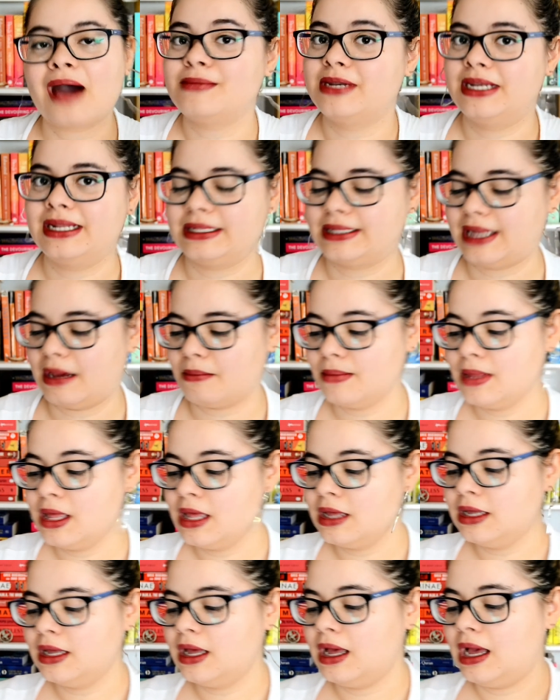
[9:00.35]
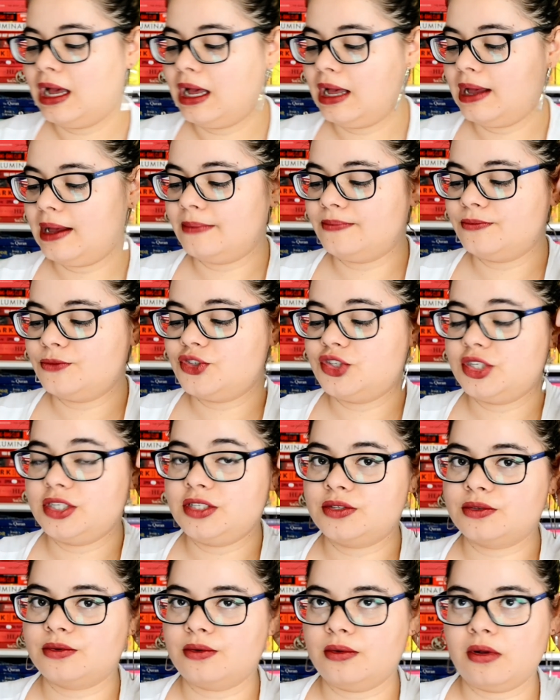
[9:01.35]
little dumb.
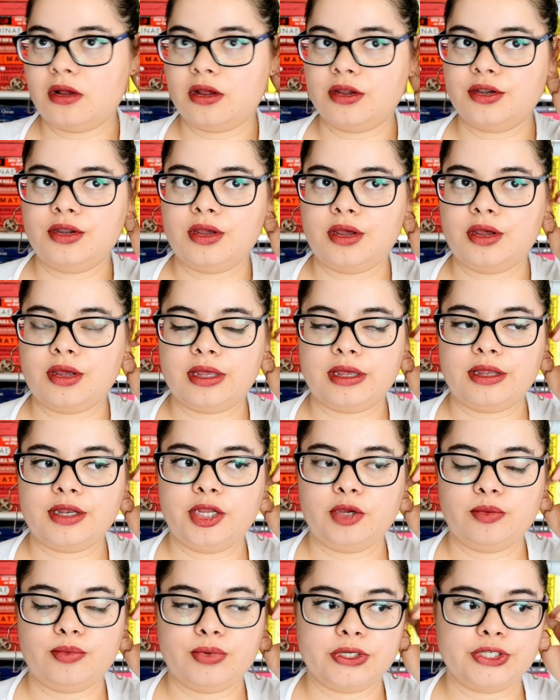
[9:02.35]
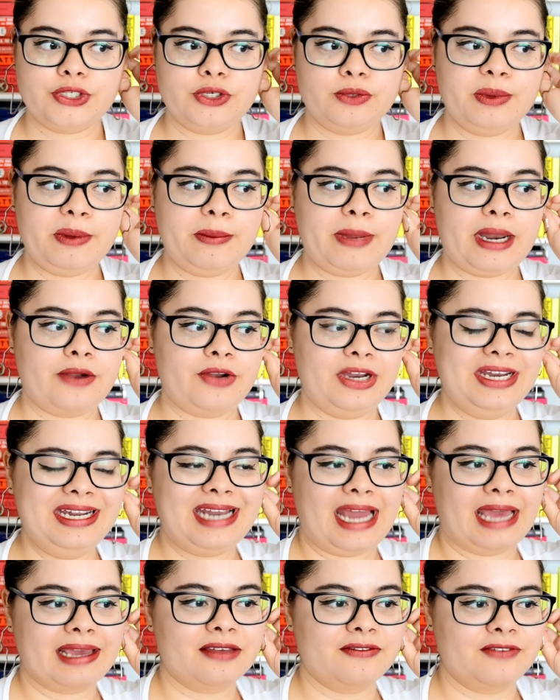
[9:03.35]
She's a new booktuber, but I really
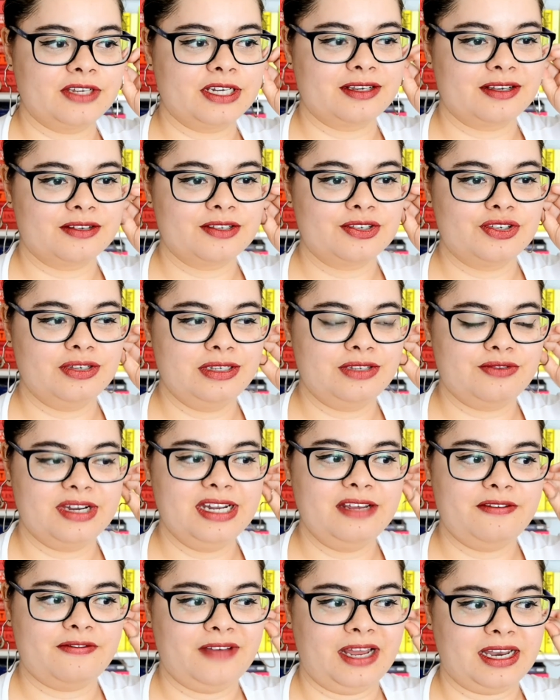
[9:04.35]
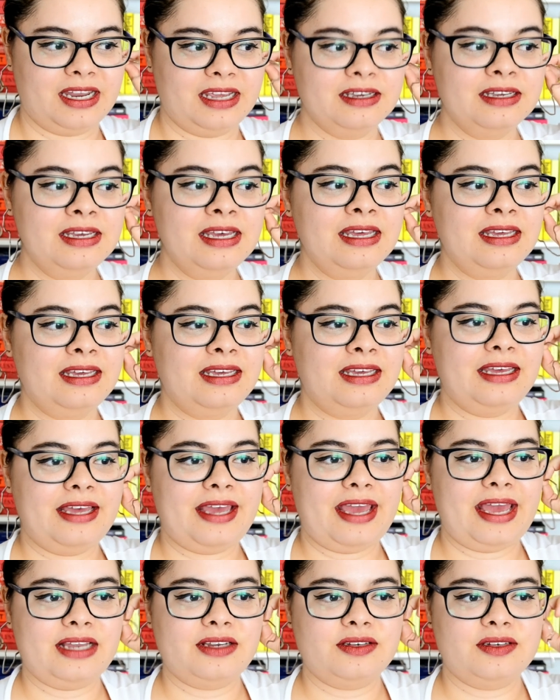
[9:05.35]
like her videos. She's really funny,
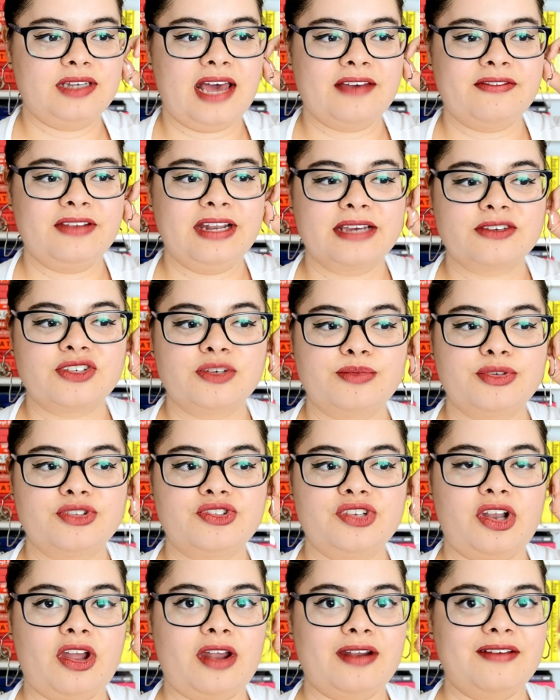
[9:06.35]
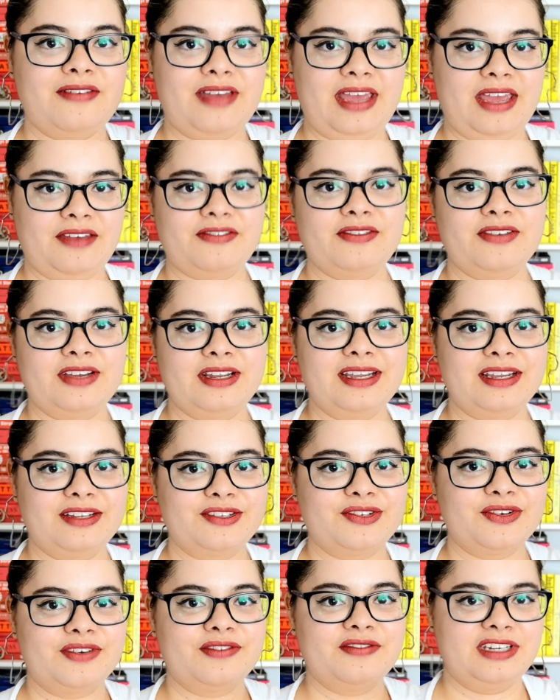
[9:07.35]
and I feel like she puts a lot of effort into
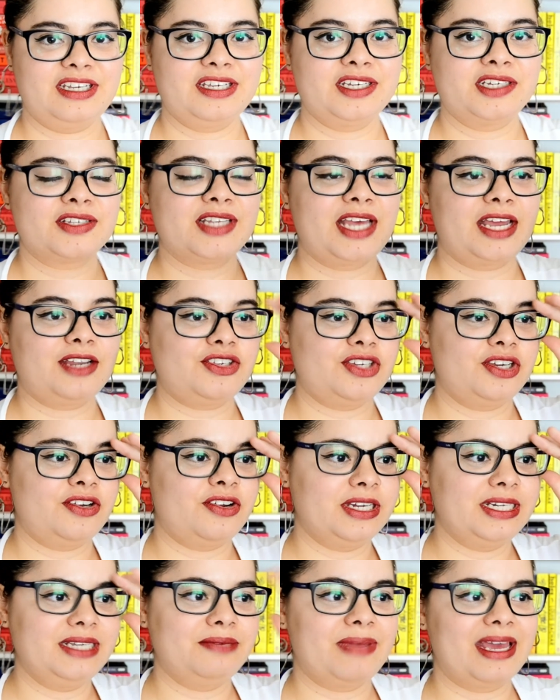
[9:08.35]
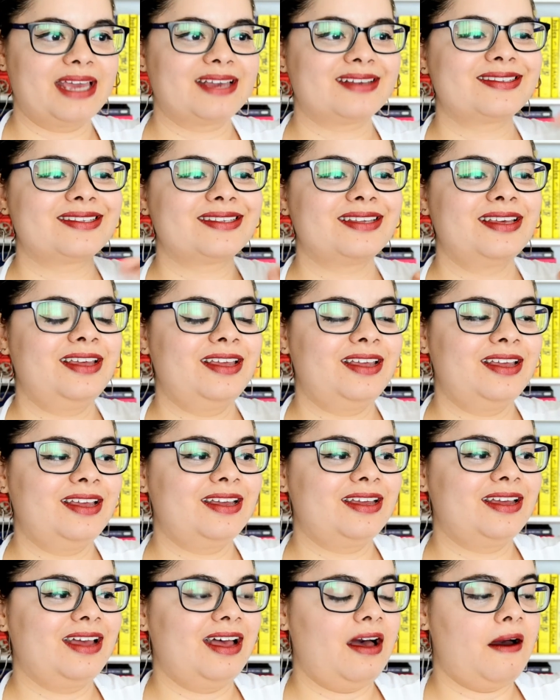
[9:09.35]
her videos, and she really makes
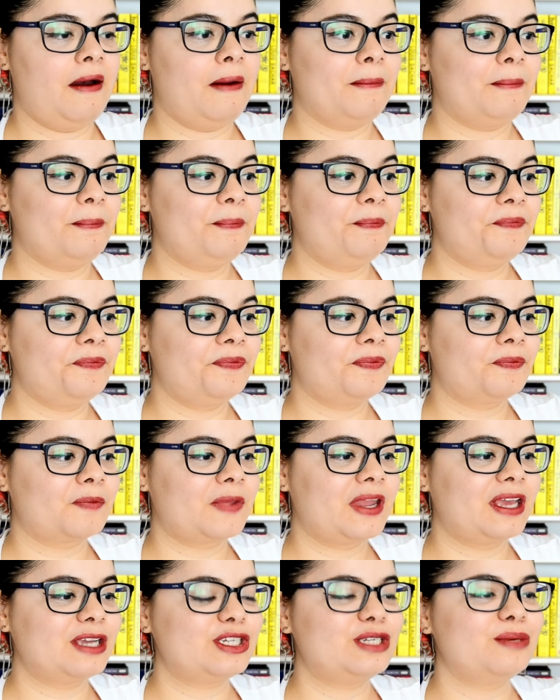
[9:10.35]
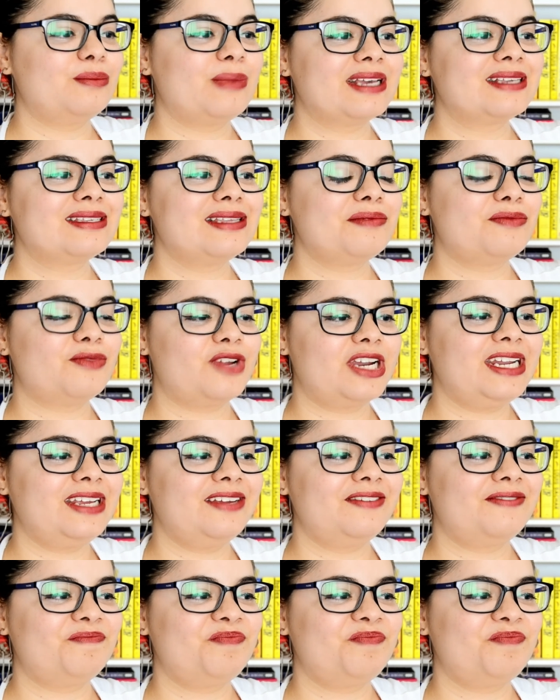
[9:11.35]
them really